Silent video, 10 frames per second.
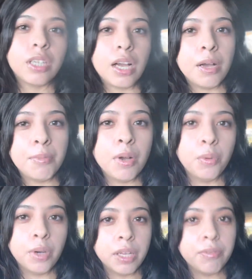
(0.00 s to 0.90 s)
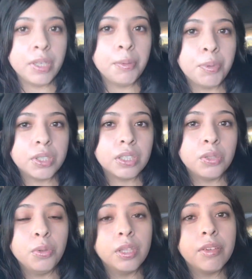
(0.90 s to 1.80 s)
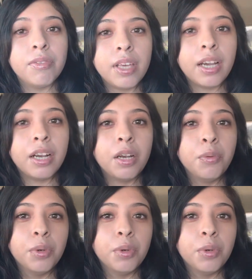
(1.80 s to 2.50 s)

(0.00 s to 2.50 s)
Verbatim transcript: um, one of the persons who lived there